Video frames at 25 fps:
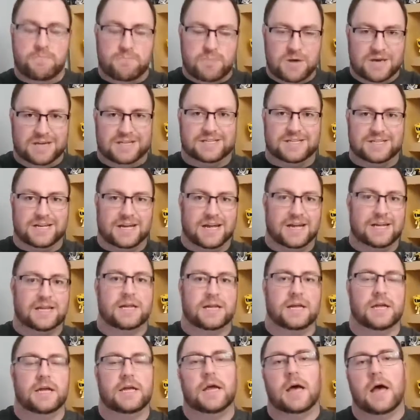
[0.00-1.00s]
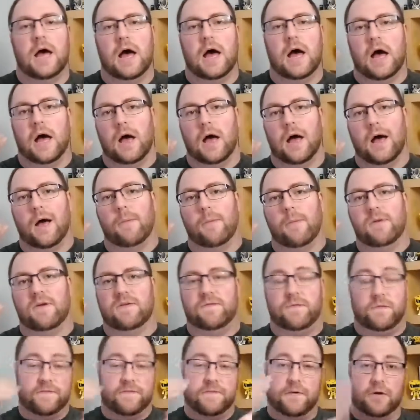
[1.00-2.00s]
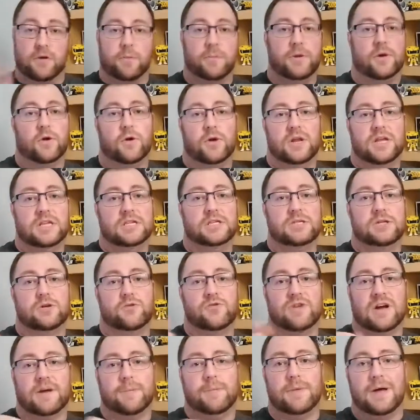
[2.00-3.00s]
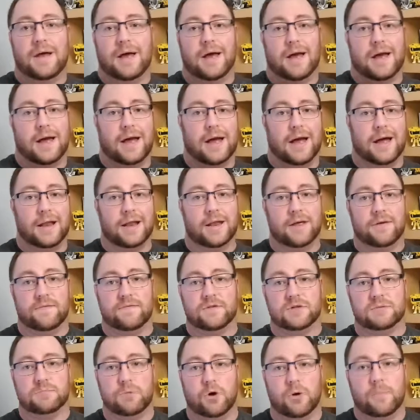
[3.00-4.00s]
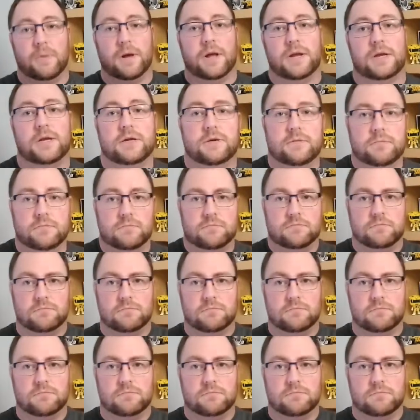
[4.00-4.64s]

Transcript: big standee, um, if you follow me on Instagram, at Nathan's Pop Hunt,